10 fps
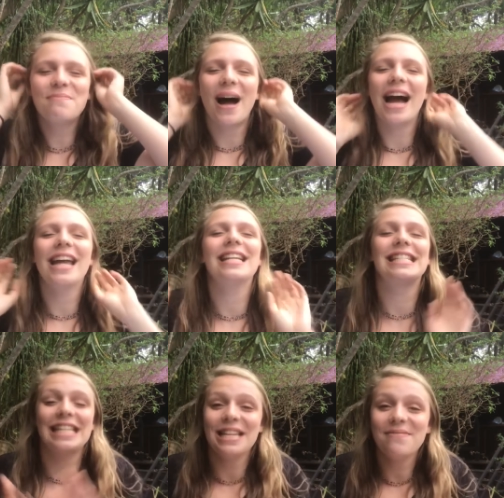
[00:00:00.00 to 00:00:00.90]
my
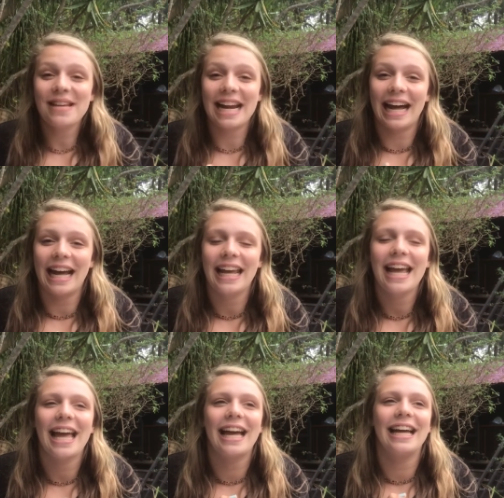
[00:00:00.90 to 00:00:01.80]
team and I
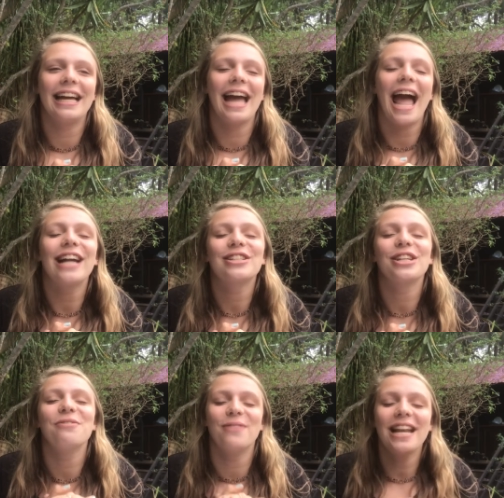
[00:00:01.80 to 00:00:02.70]
uh,
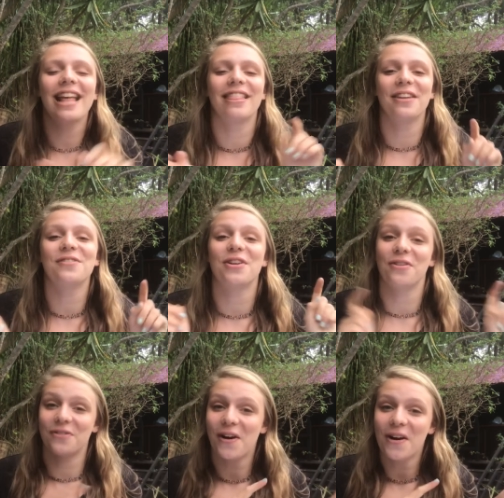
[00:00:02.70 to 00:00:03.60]
actually went and lived on a
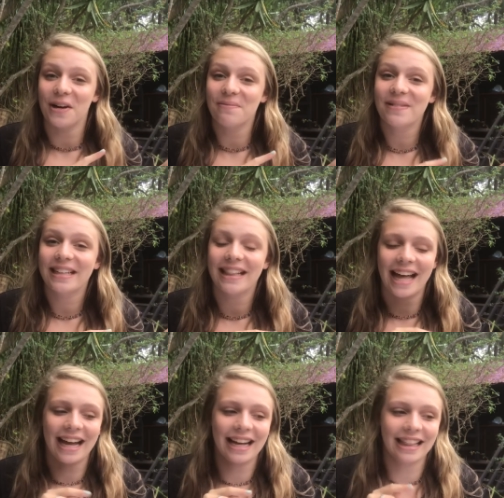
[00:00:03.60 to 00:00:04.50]
farm
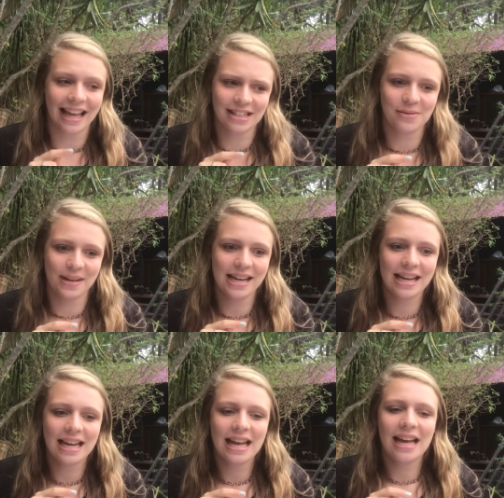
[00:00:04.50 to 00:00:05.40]
la- last week,
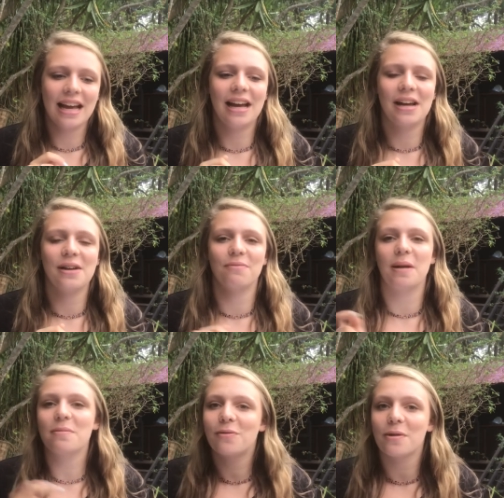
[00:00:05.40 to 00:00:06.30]
um,
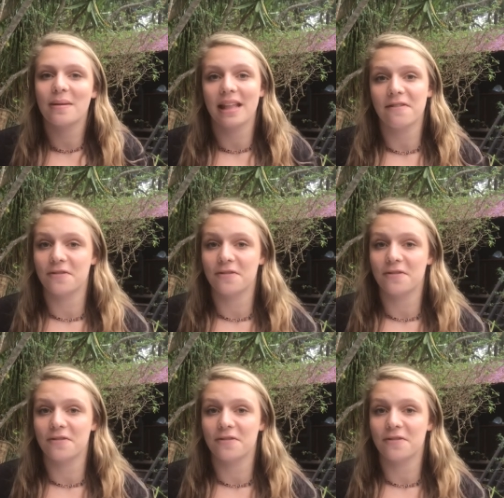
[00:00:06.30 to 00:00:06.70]
right before we left